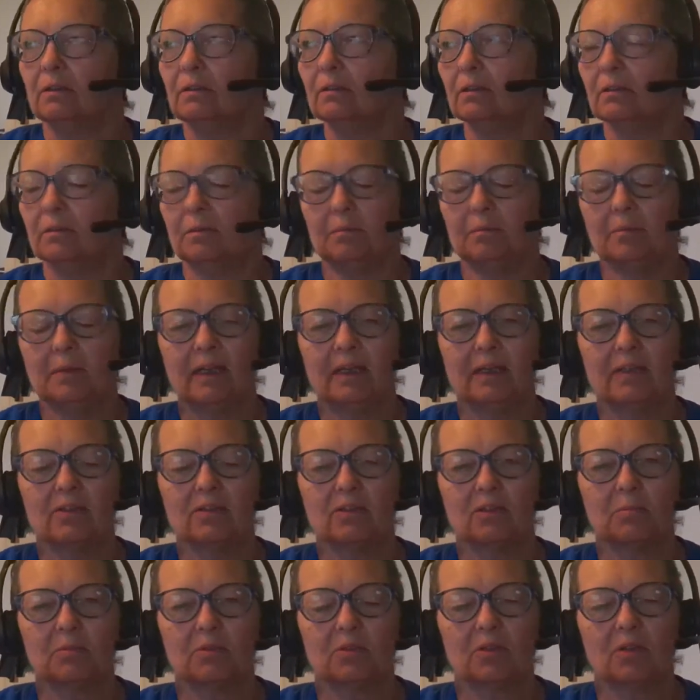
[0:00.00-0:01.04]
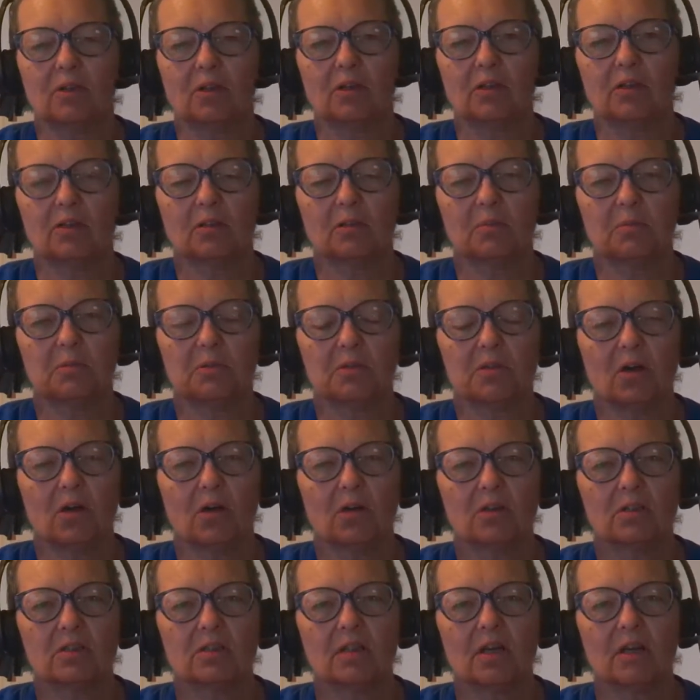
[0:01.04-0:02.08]
Whew, man, it's almost gone. It's almost
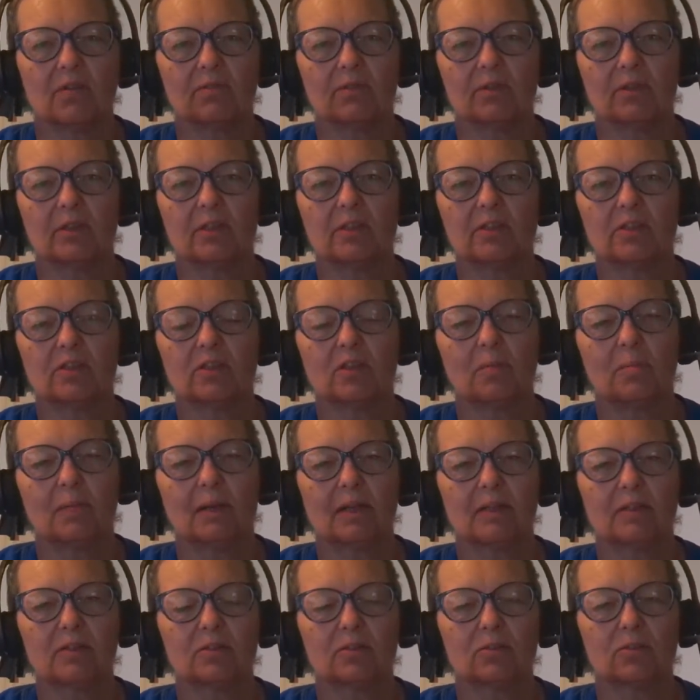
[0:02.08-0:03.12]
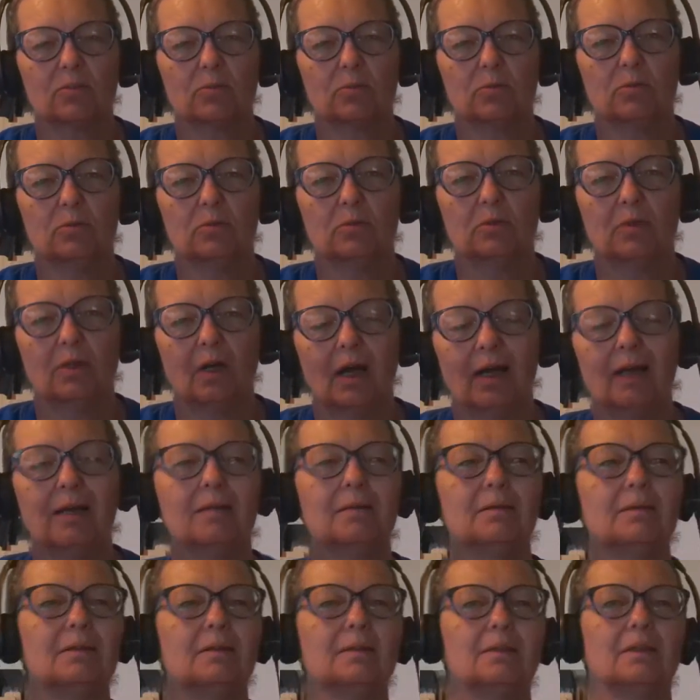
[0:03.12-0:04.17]
August time for kids to go back to school. I
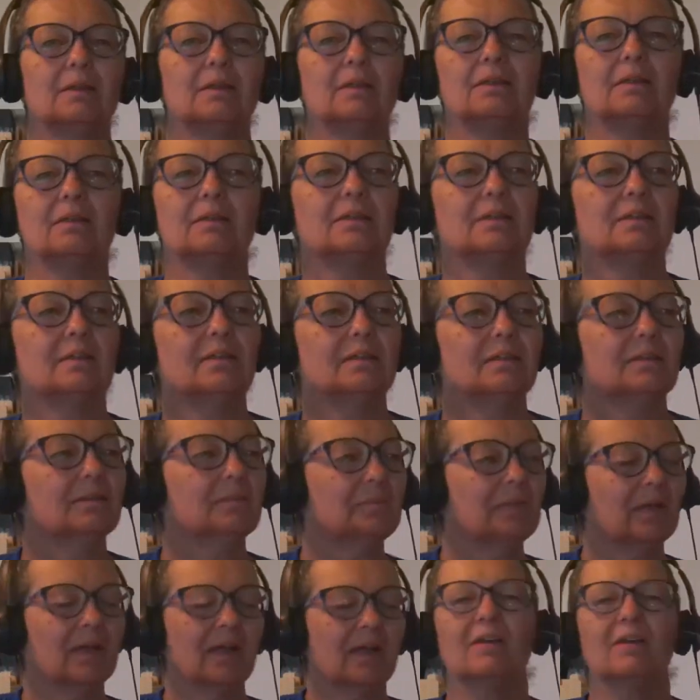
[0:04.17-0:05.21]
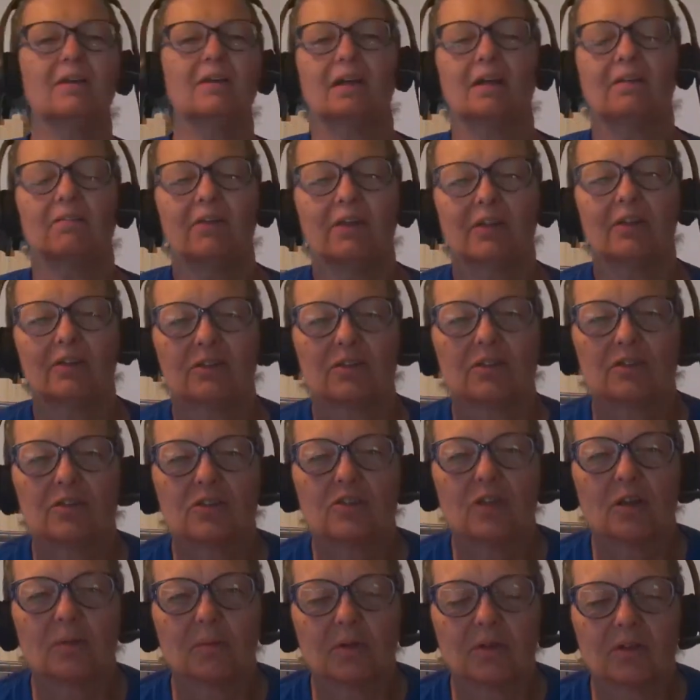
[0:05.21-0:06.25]
and uh, man, I've had I've had a good
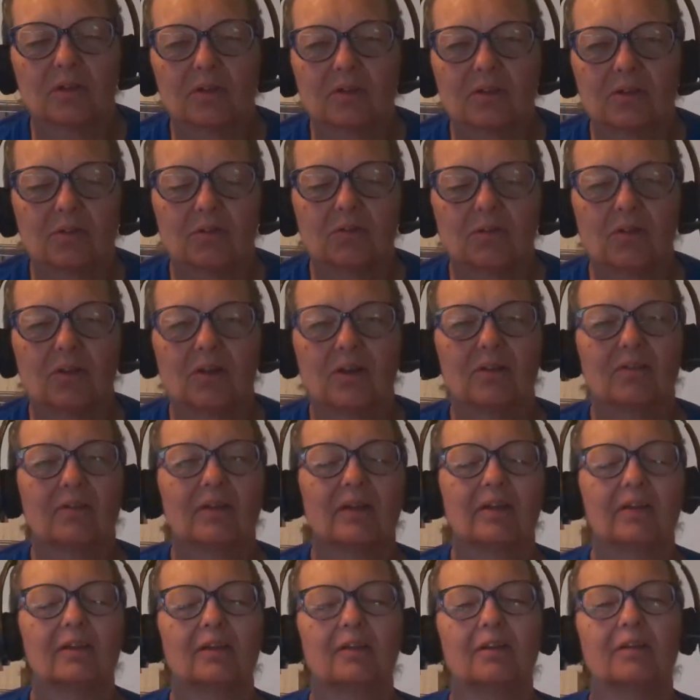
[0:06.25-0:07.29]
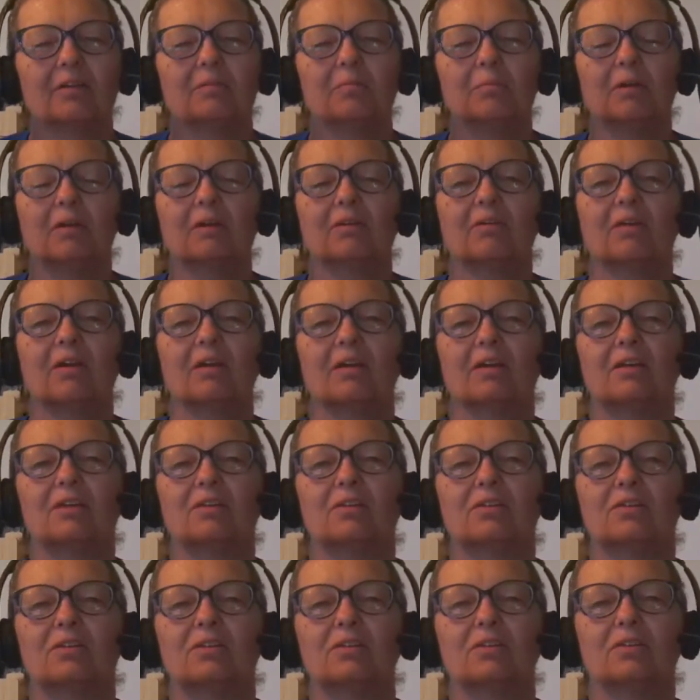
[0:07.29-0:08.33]
summer so far. I've had the, my
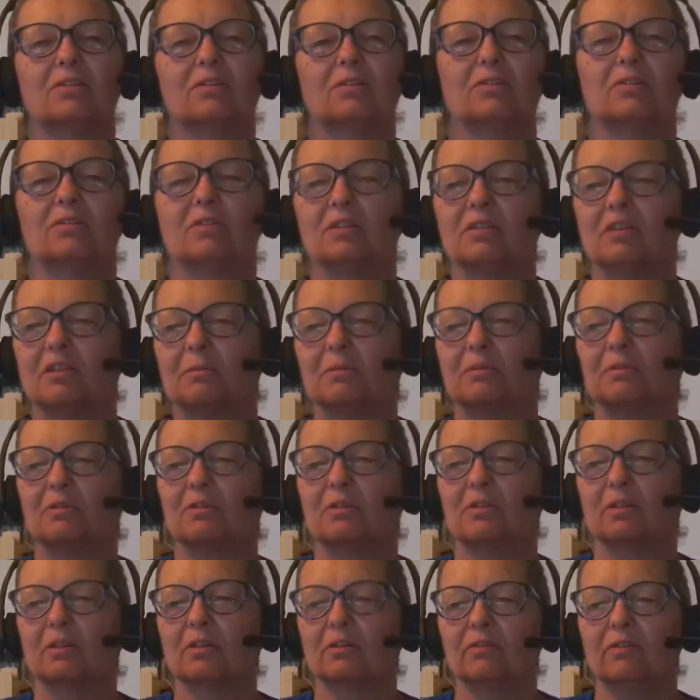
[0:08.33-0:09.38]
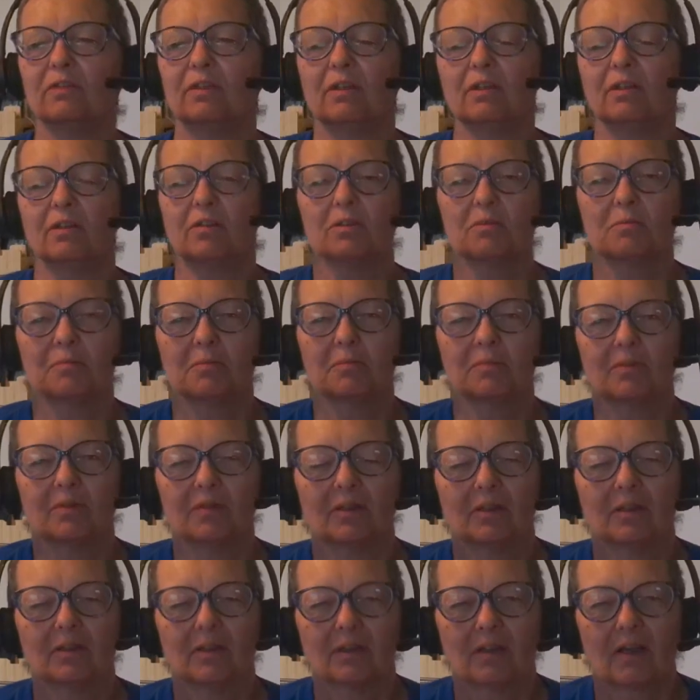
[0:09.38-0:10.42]
grandkids here. You see some of the silly videos
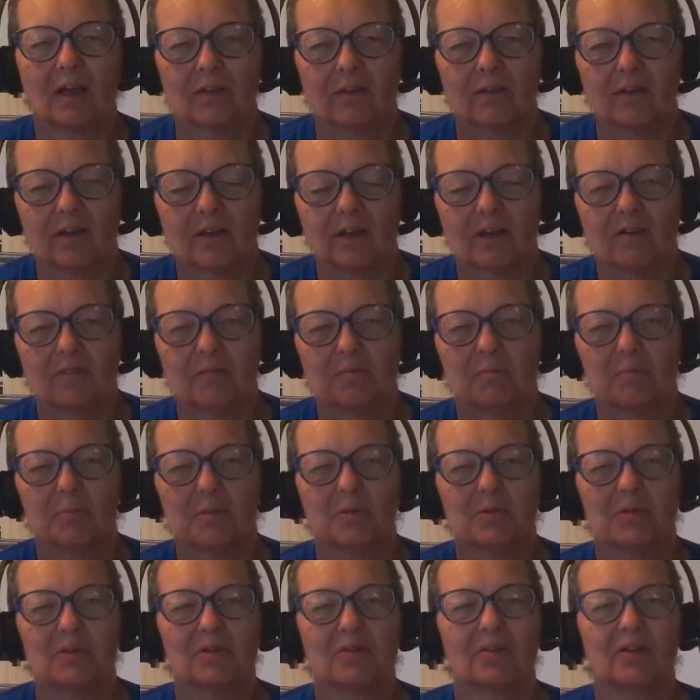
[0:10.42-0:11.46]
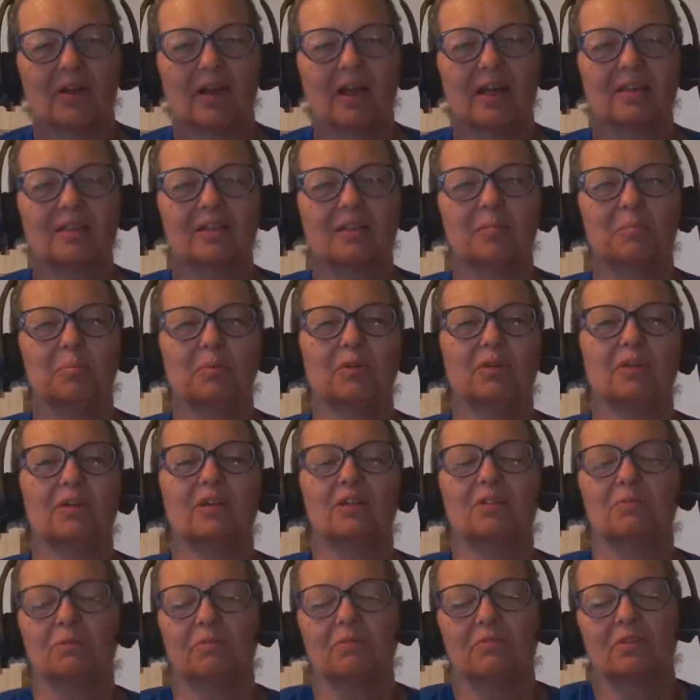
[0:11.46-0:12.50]
uh, Kyrie and I've posted the last couple of
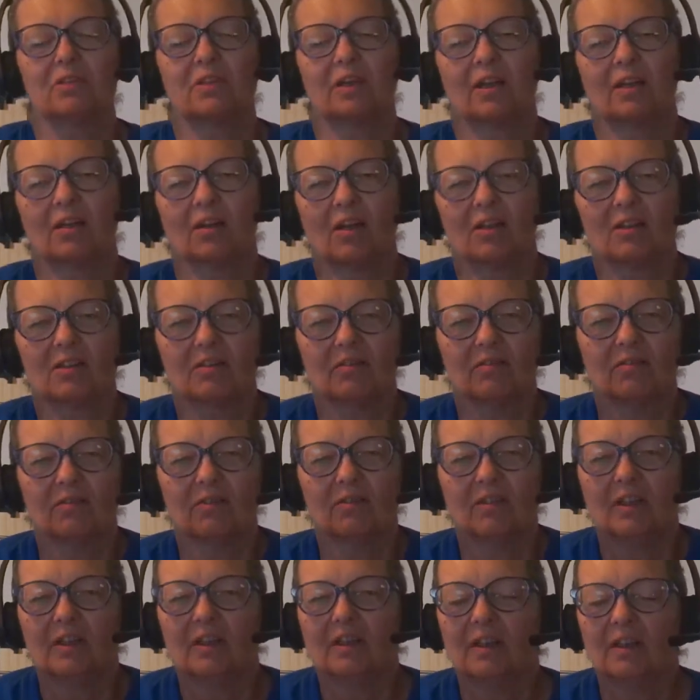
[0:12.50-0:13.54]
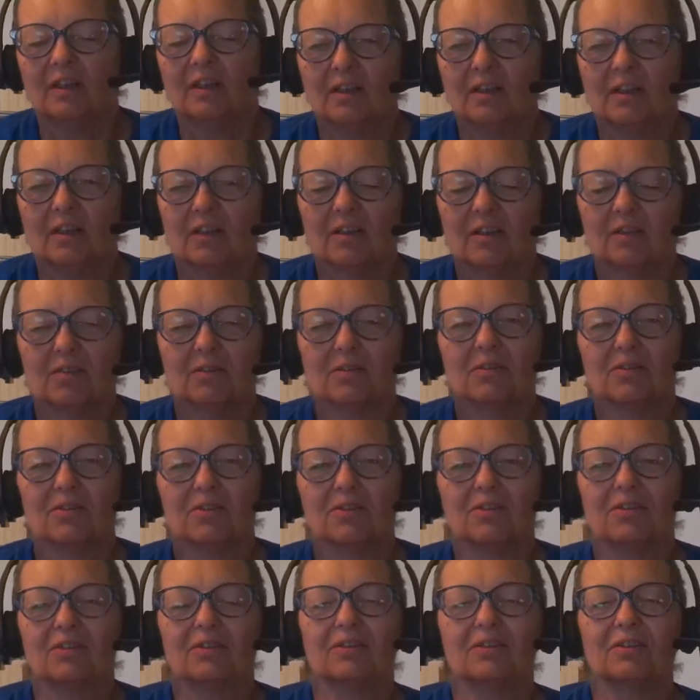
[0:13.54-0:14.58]
days. We've just had lots of
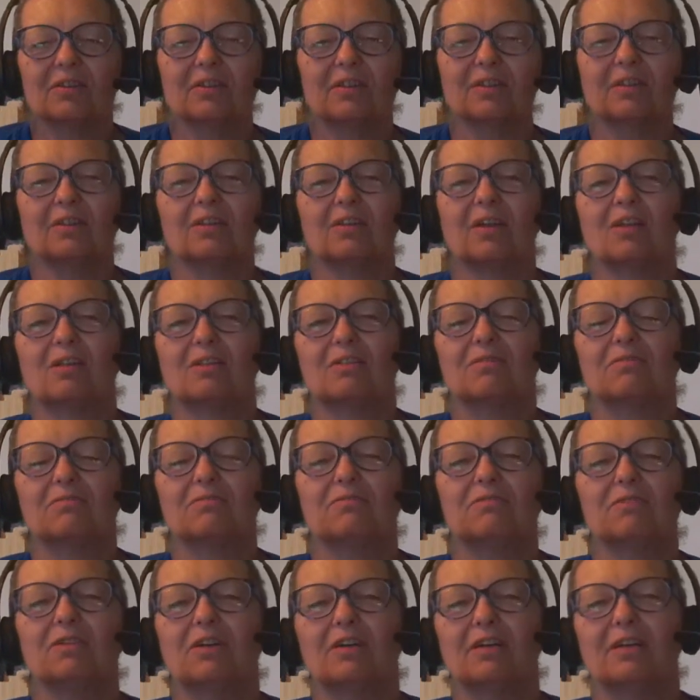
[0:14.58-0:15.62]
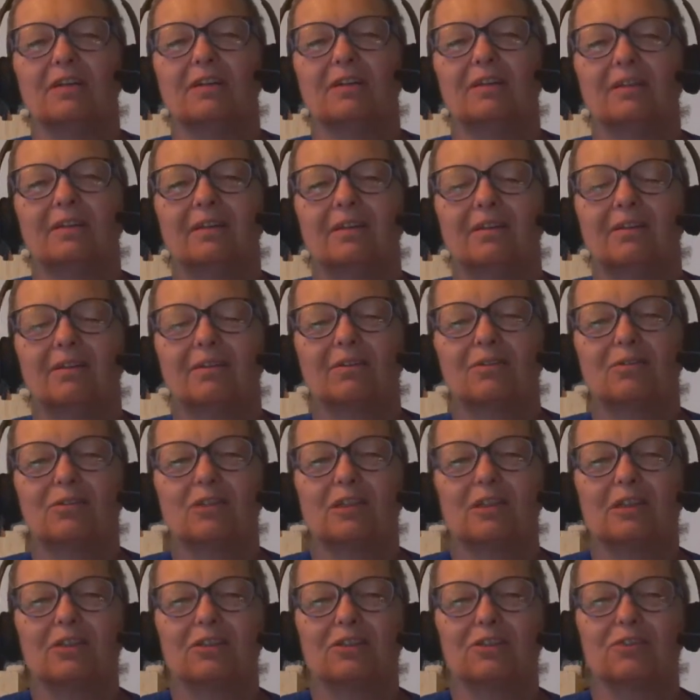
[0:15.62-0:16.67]
giggles and and lots of fun, and you know those
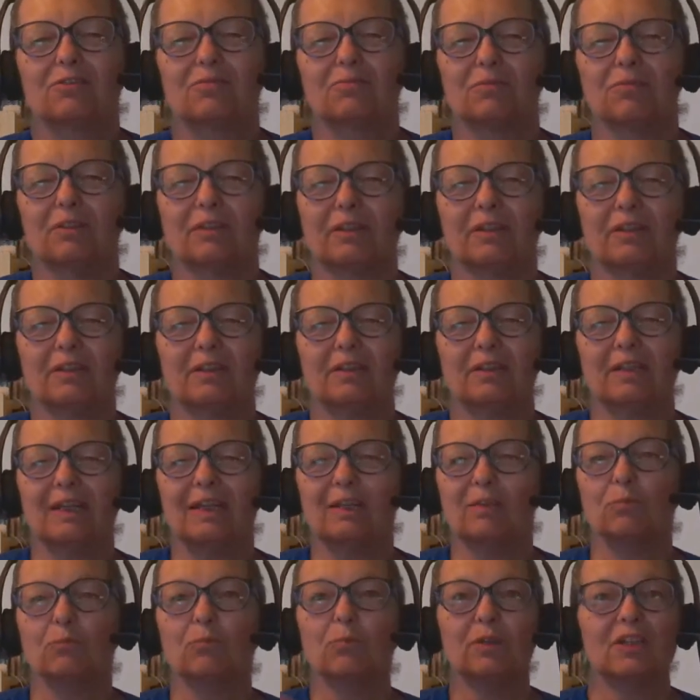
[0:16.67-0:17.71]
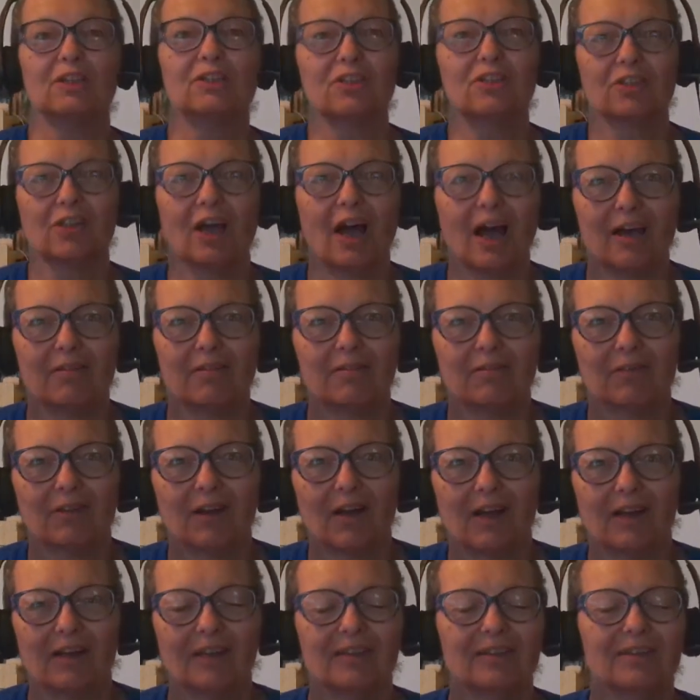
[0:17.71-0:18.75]
things just really enrich life,
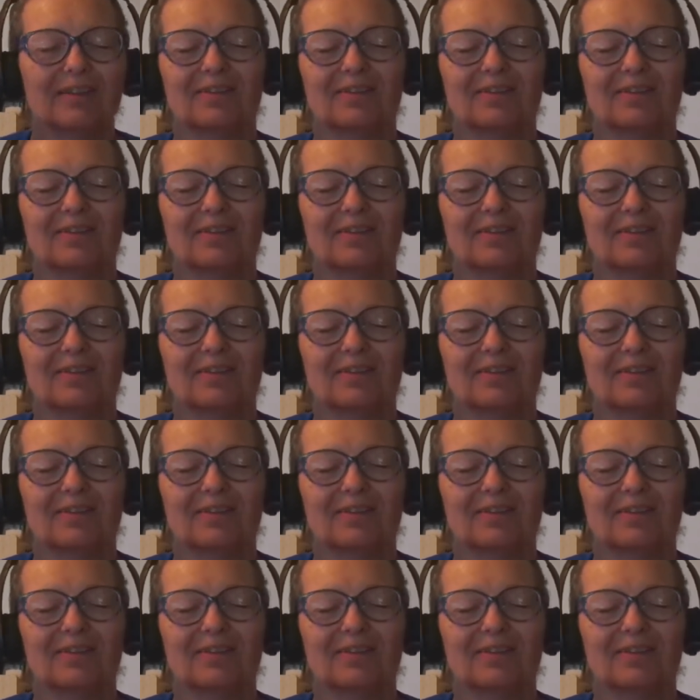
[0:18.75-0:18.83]
right?